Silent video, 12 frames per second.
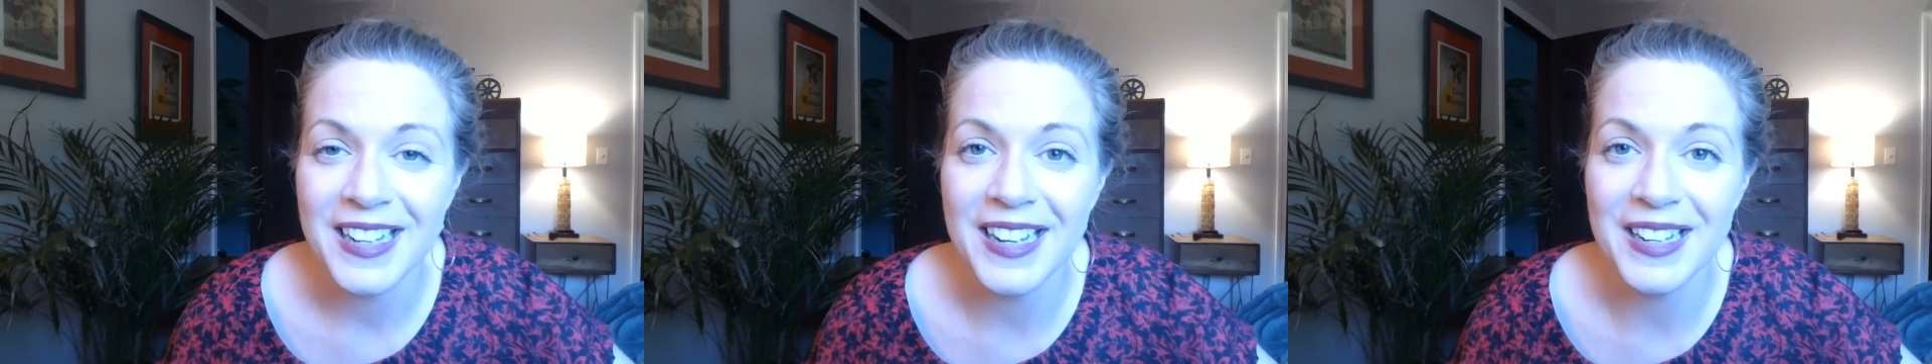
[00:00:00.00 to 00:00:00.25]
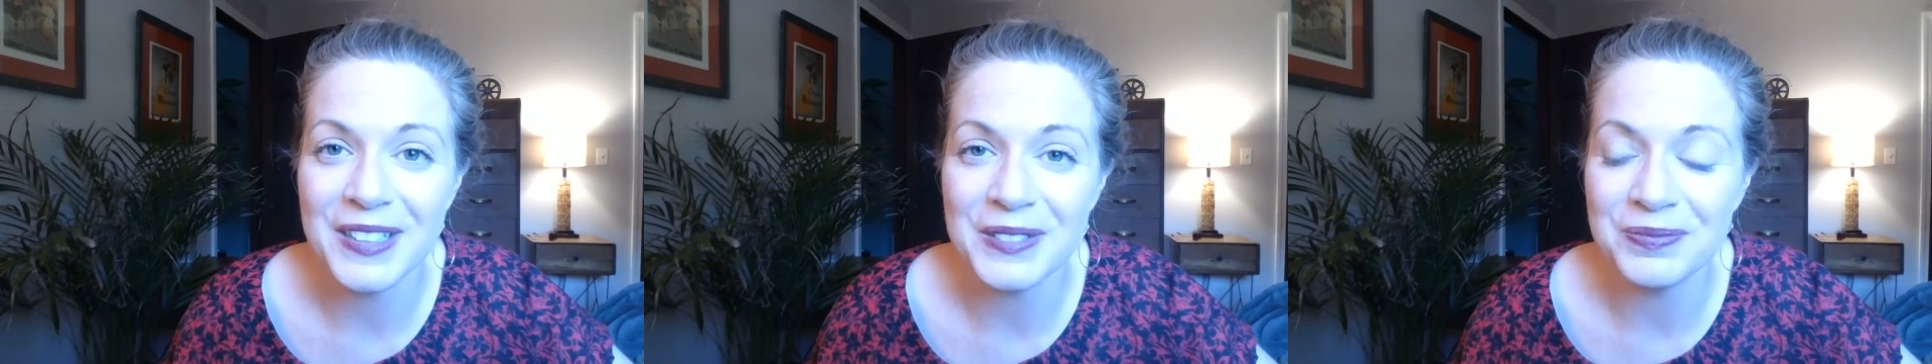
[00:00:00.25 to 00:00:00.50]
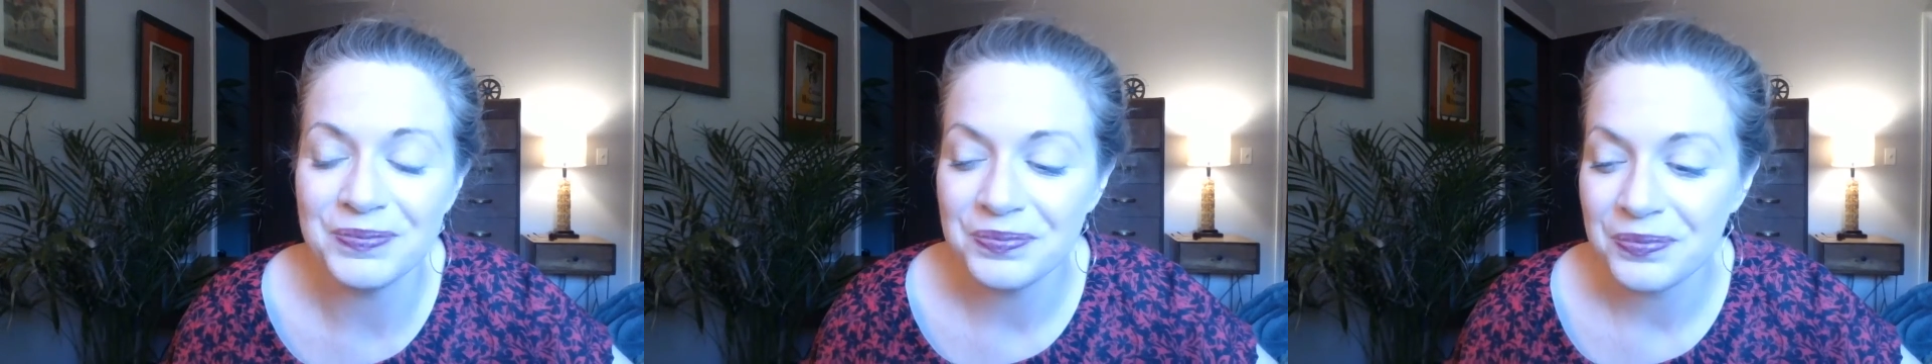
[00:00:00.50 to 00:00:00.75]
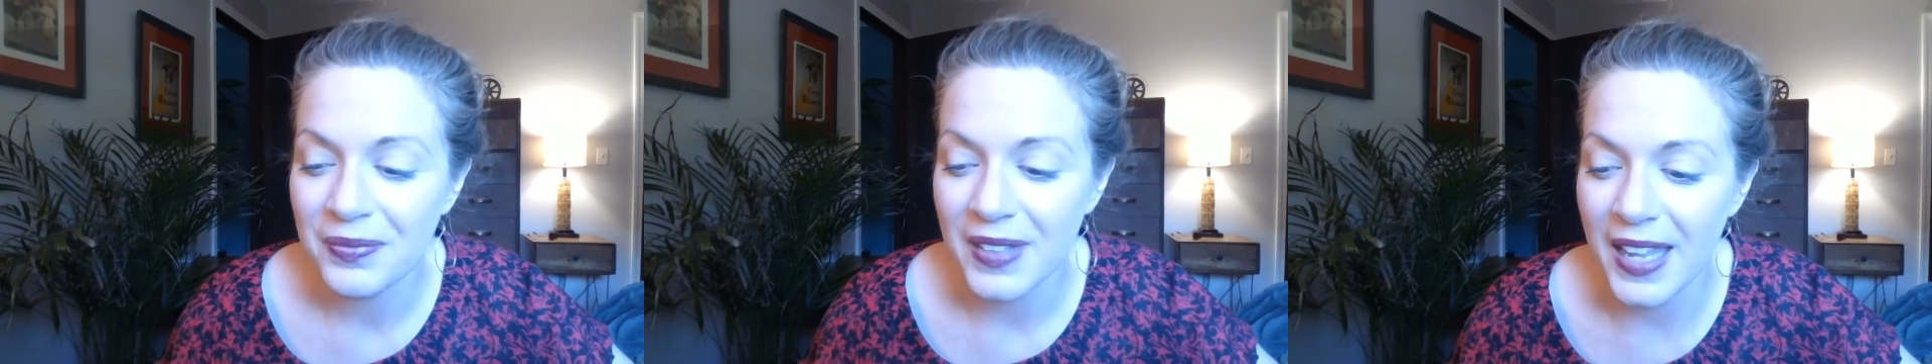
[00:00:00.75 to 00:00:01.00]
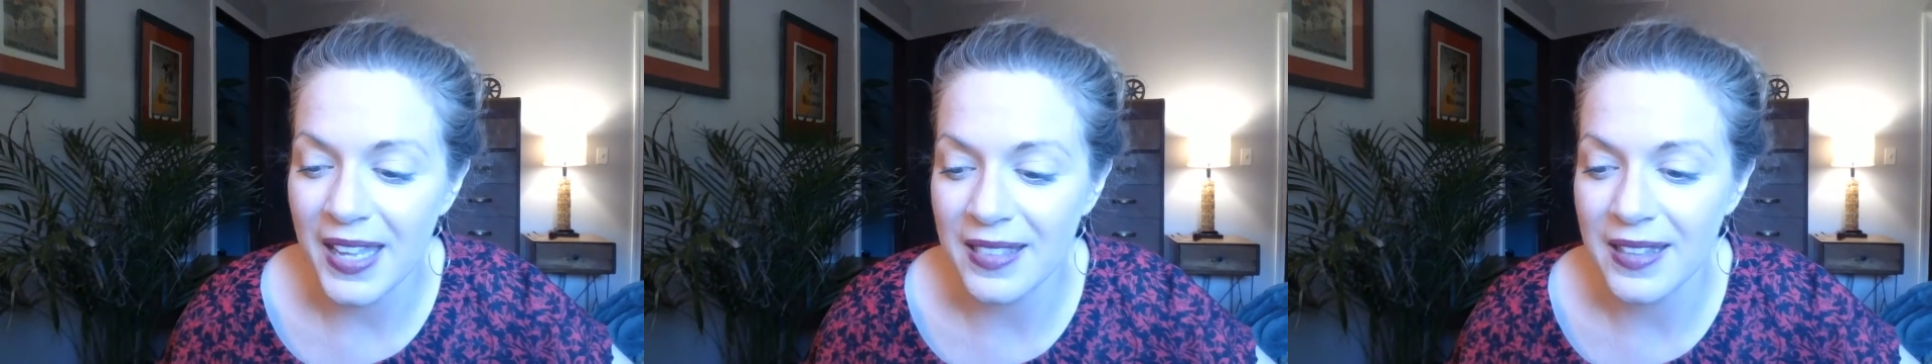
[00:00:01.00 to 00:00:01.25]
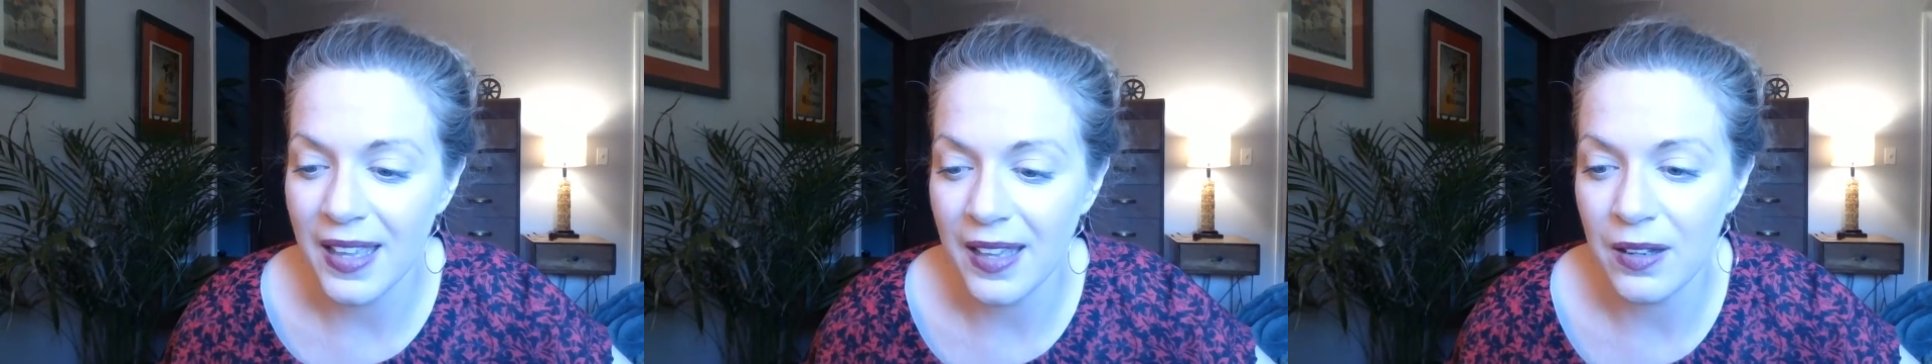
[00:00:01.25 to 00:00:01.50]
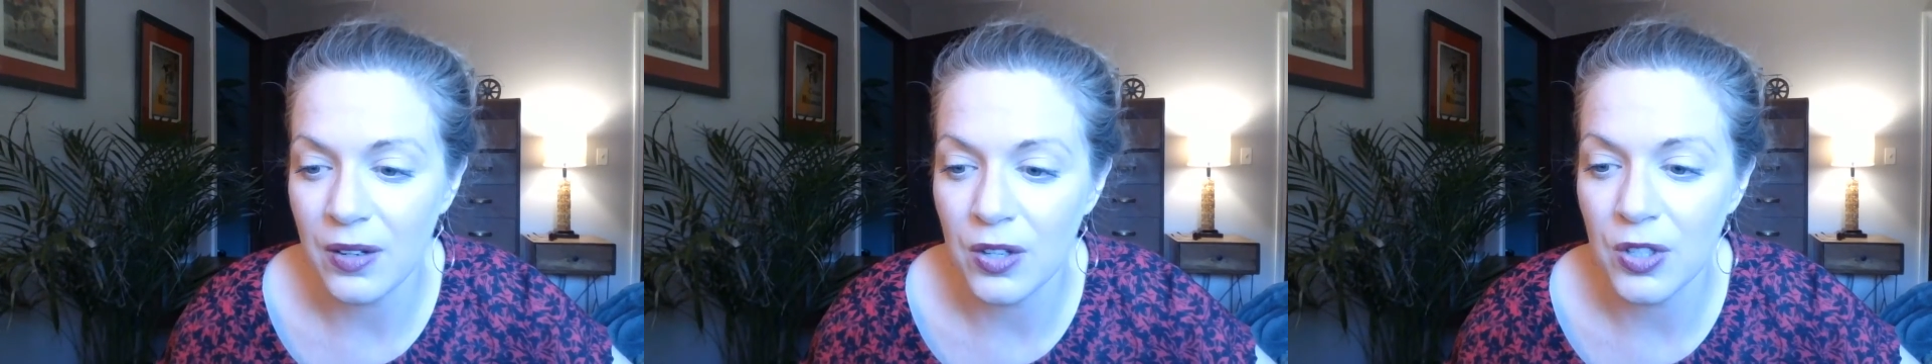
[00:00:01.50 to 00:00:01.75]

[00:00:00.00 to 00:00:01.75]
And then